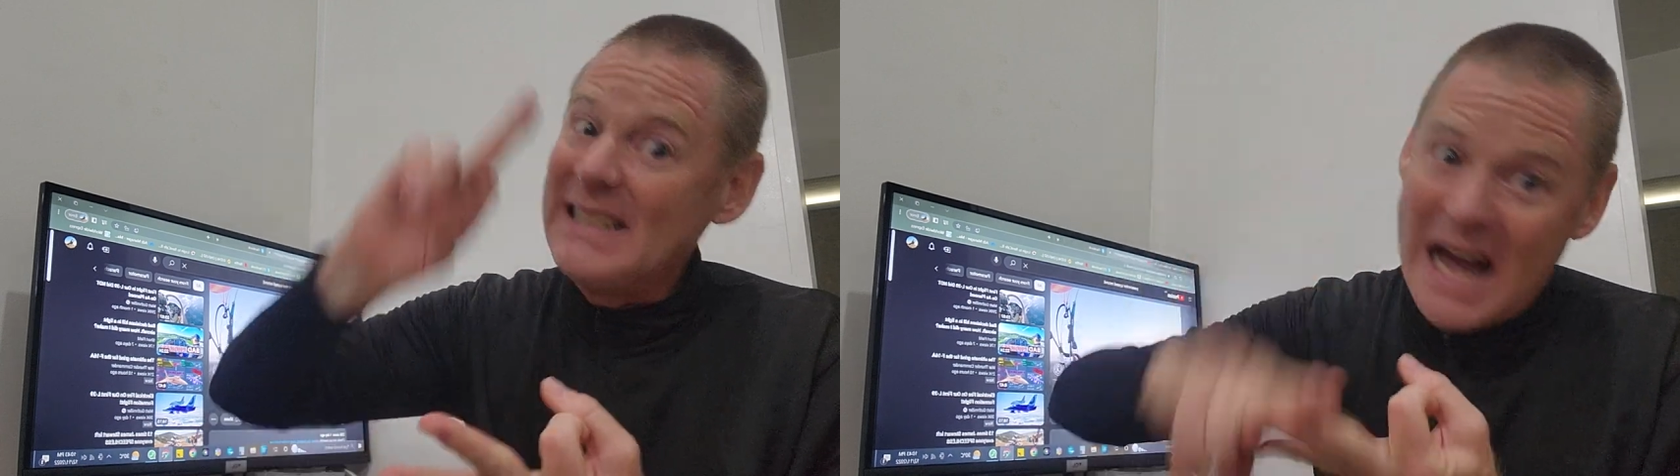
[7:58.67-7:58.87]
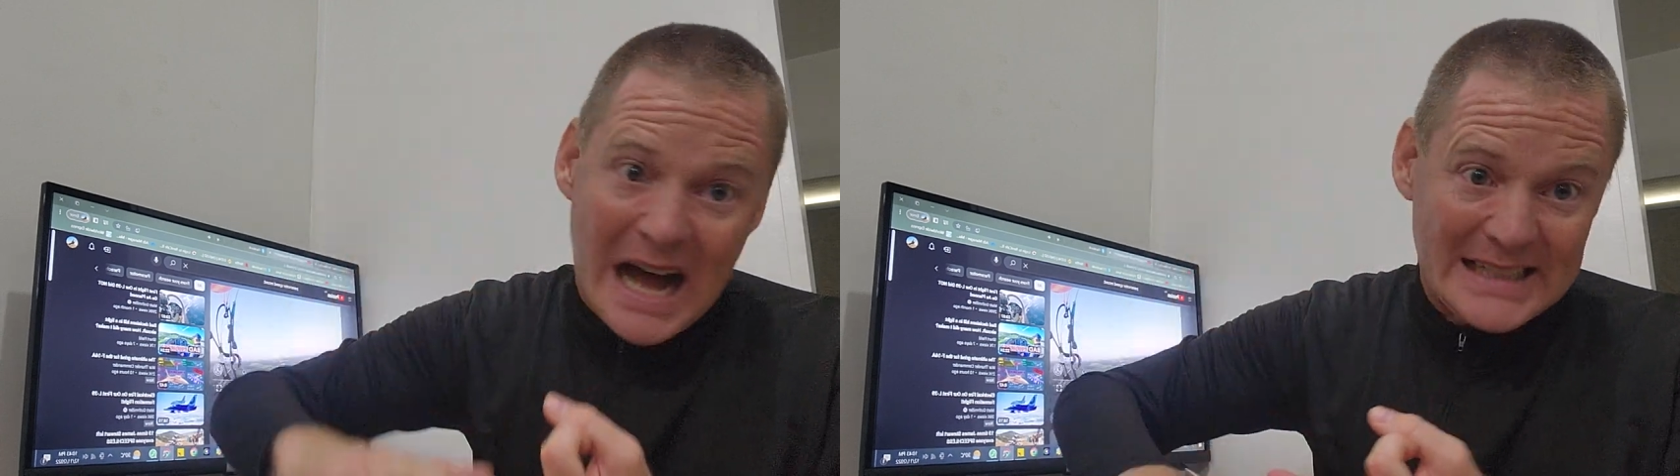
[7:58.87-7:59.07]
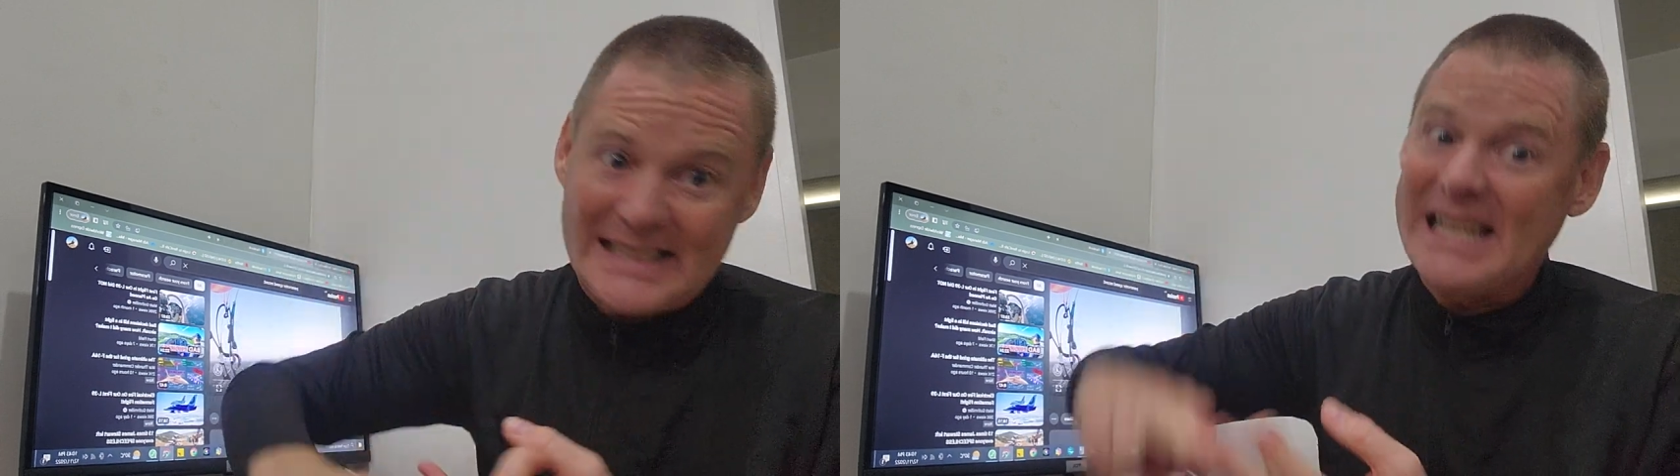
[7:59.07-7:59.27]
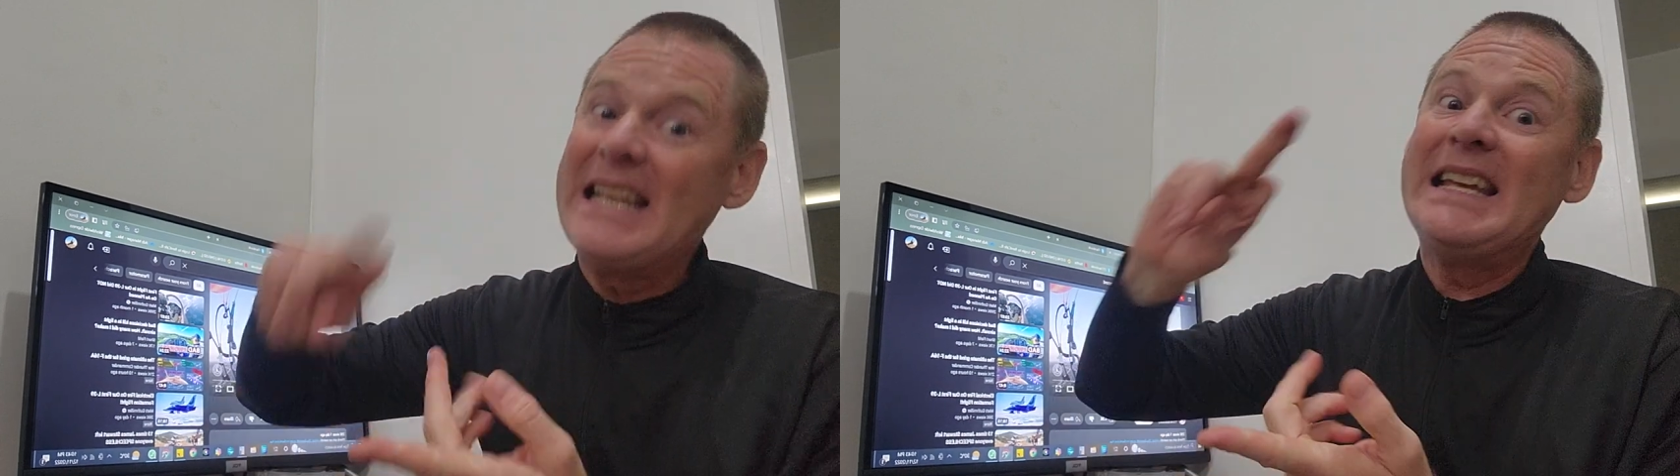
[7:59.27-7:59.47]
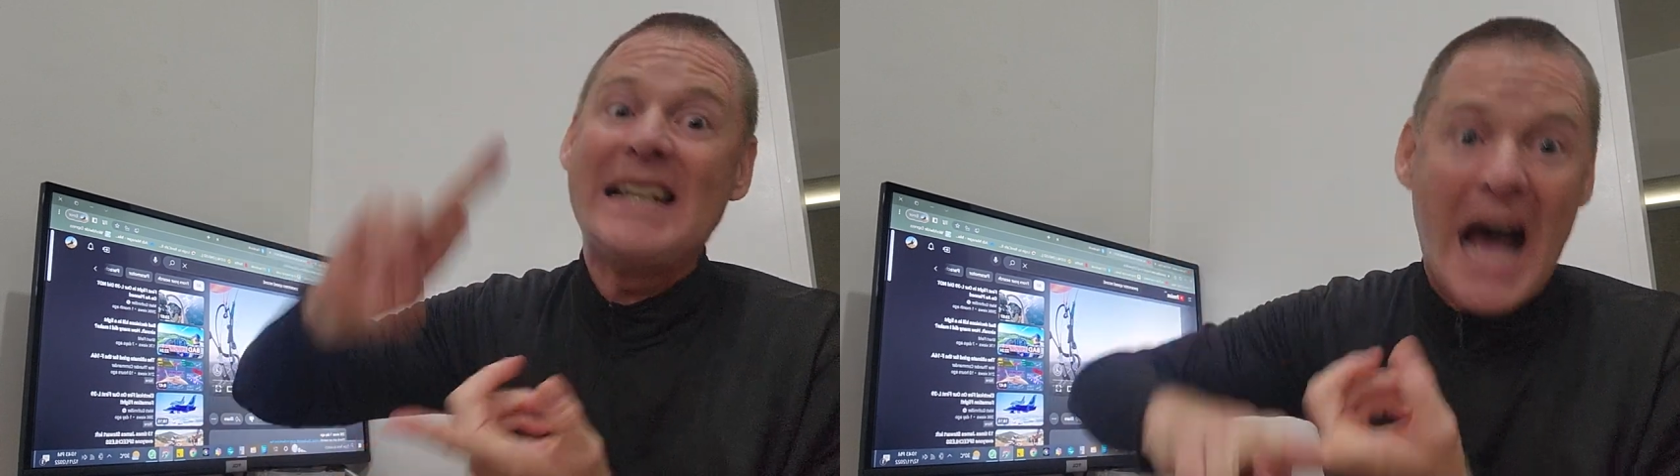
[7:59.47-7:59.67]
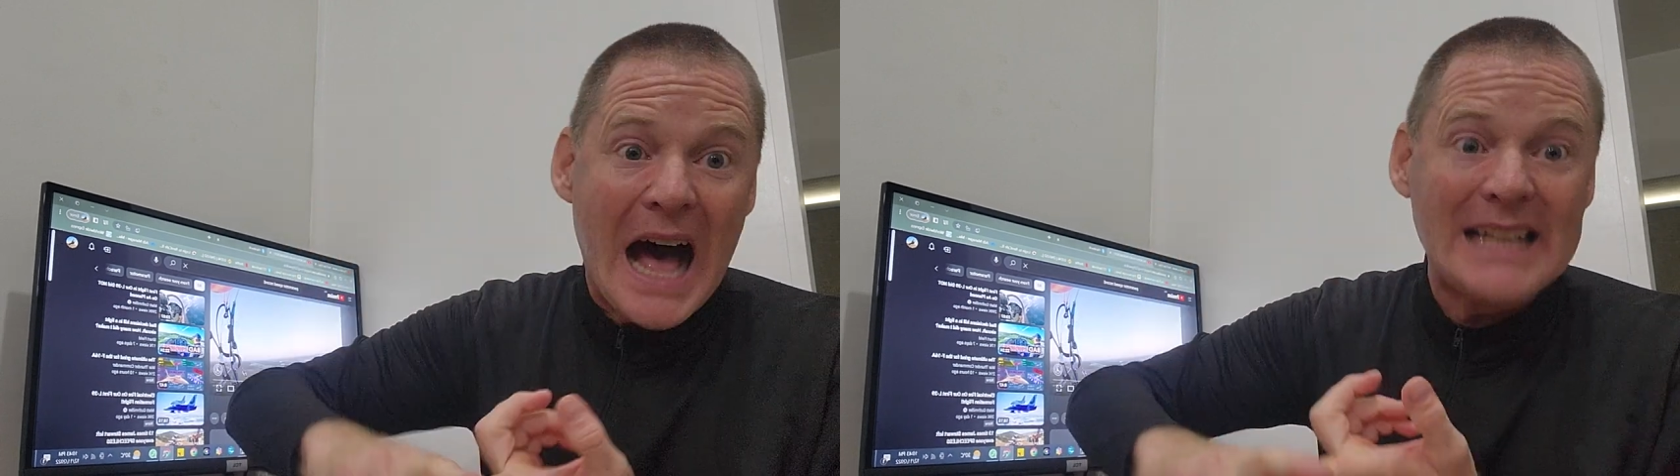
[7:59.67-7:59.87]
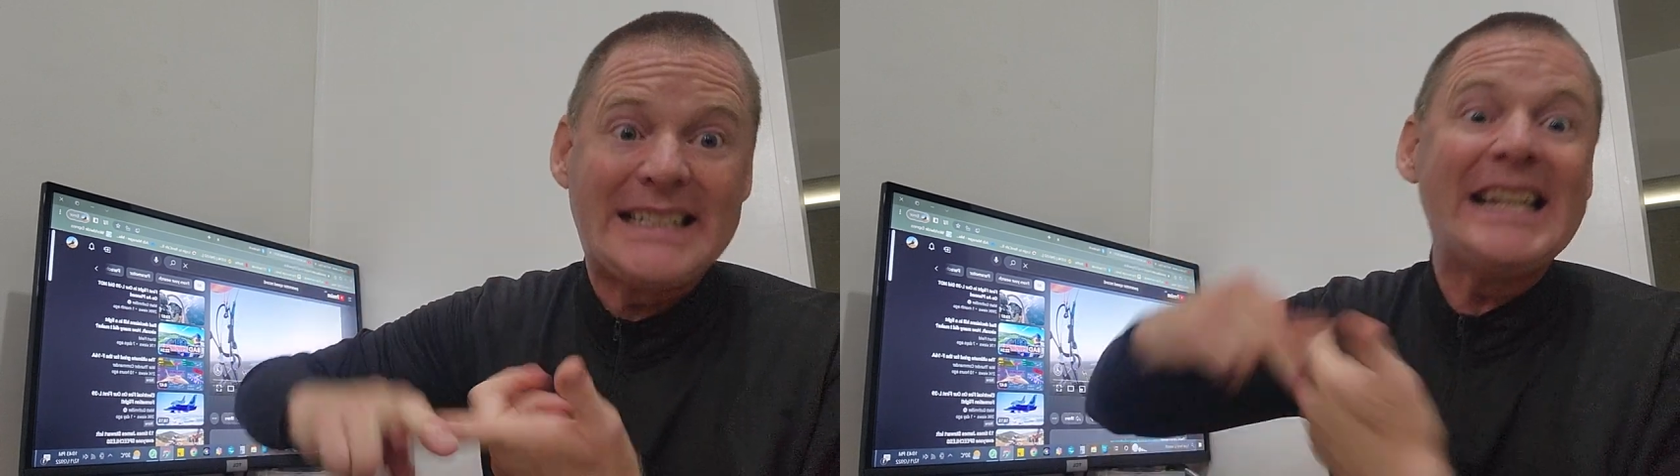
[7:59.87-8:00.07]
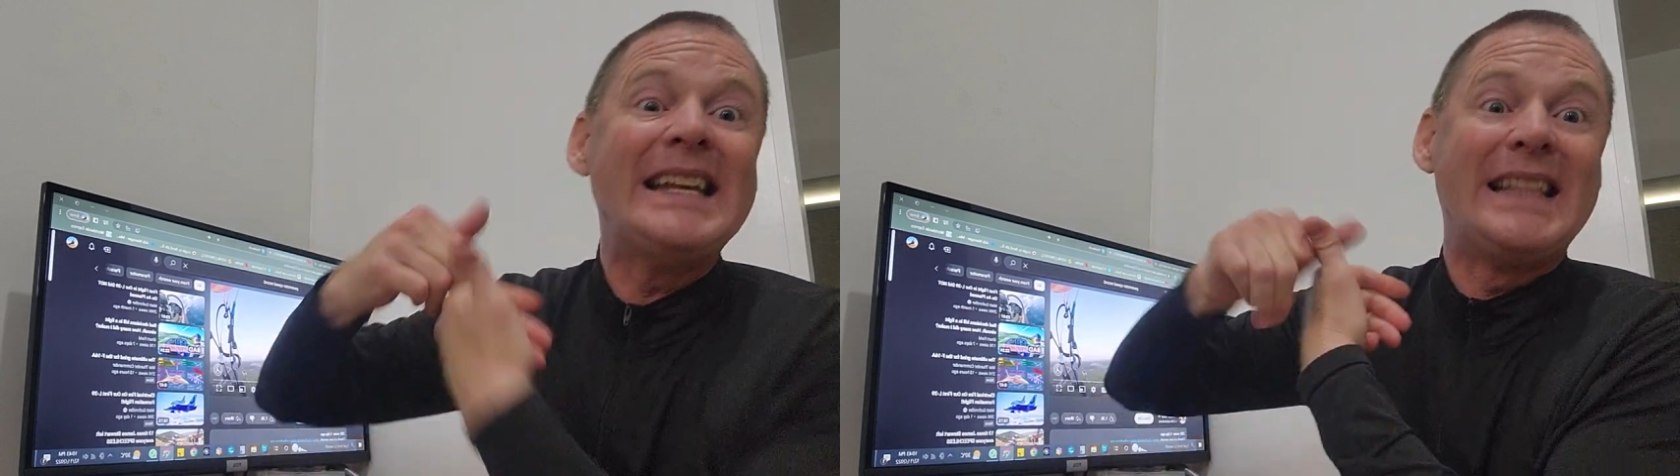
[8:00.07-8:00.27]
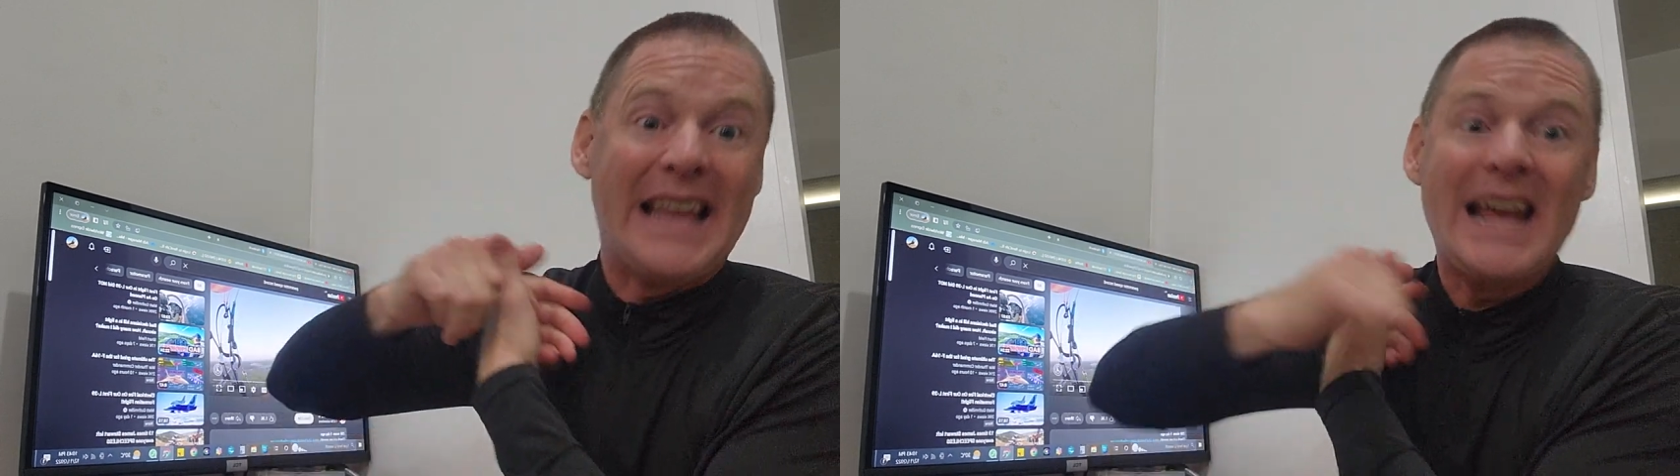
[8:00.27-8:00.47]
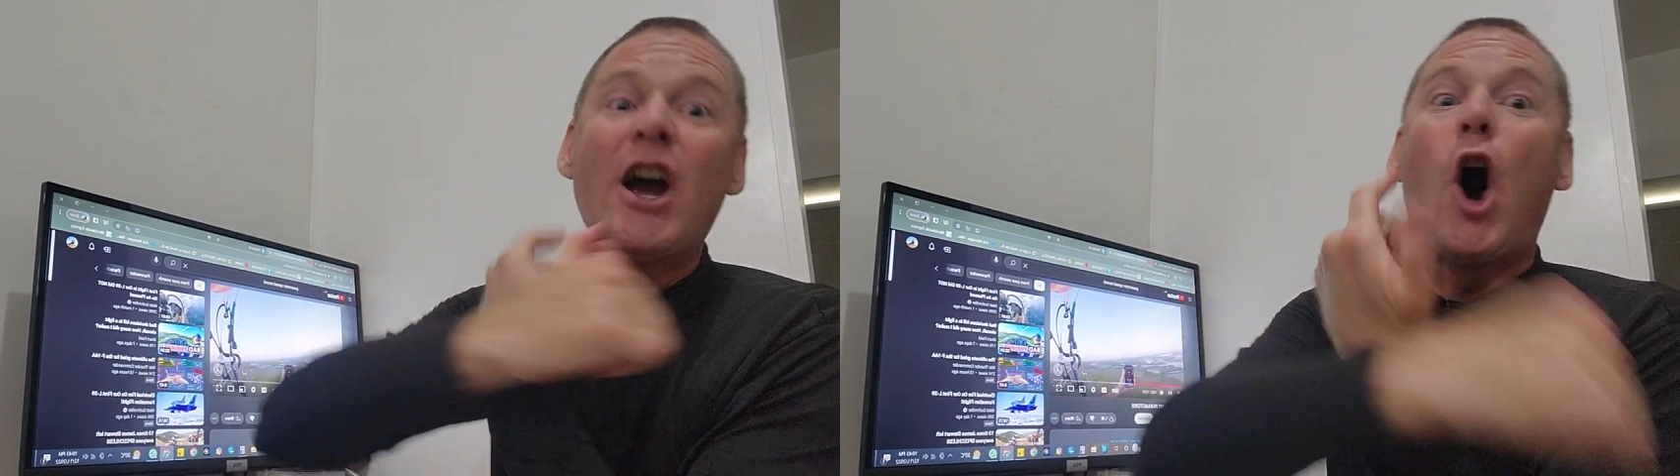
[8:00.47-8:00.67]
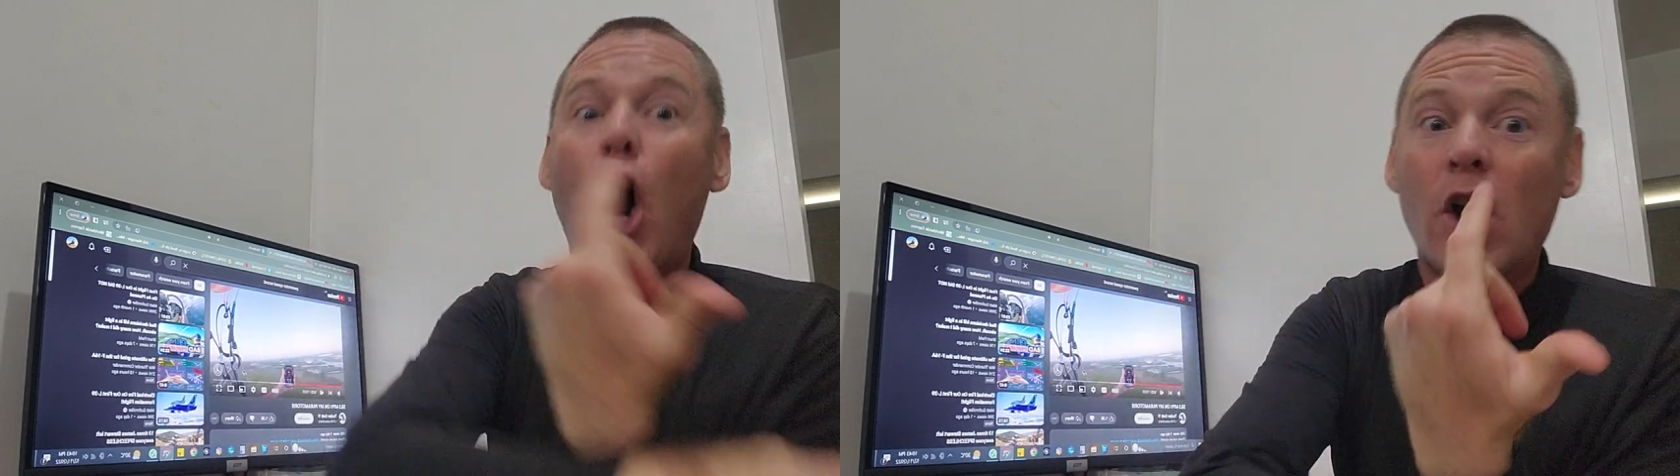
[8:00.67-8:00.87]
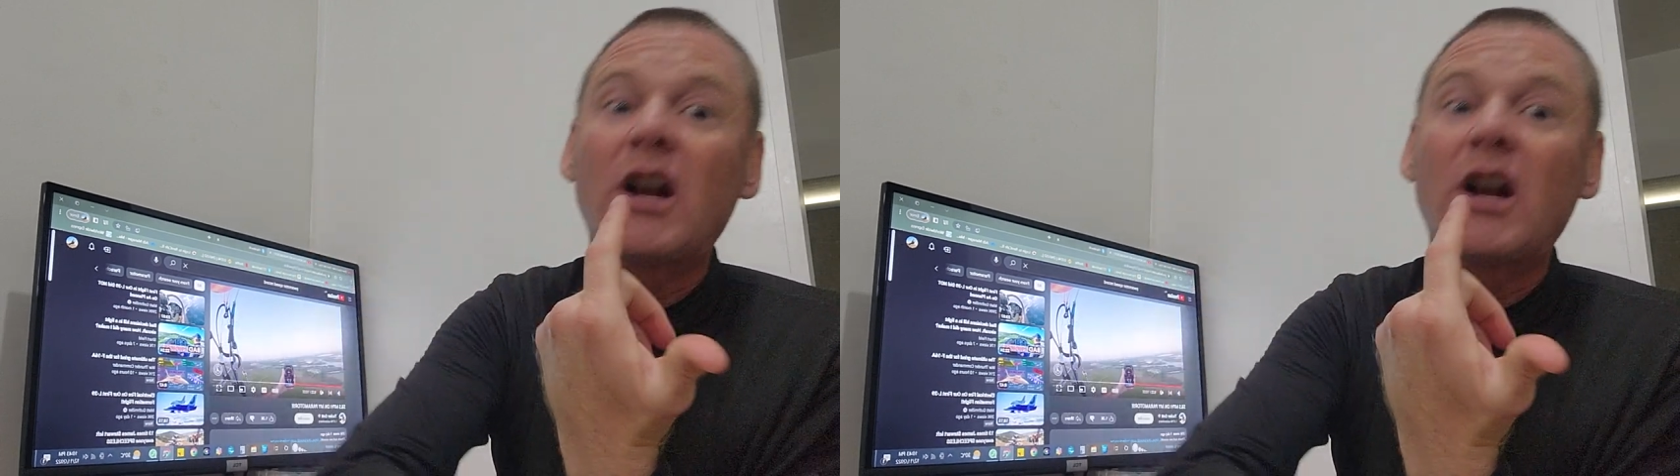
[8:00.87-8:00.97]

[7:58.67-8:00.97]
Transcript: not C, not D, they are